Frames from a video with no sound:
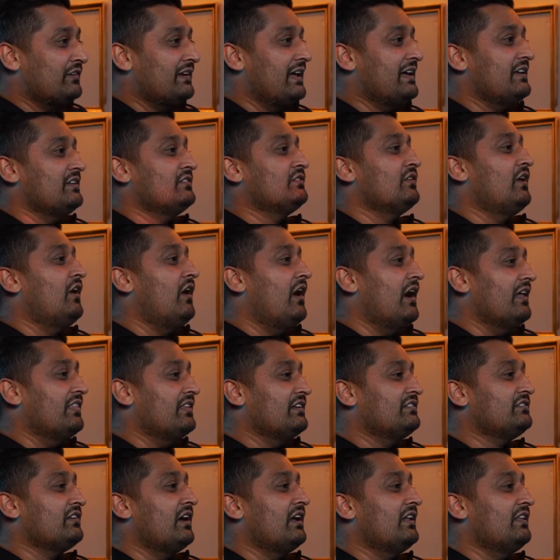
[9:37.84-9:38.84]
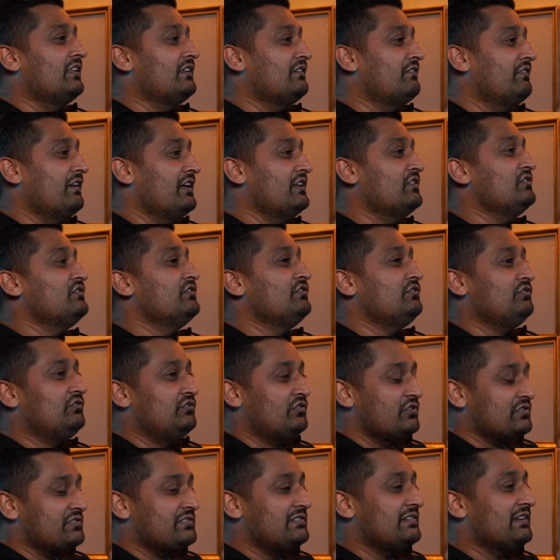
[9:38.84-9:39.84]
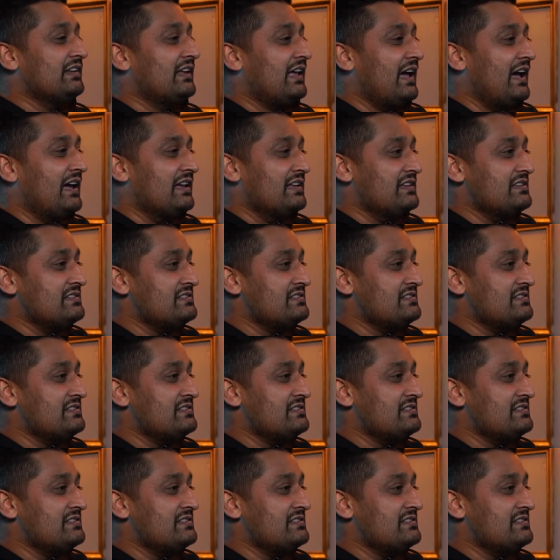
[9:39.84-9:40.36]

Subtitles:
days either side of the event, just in case.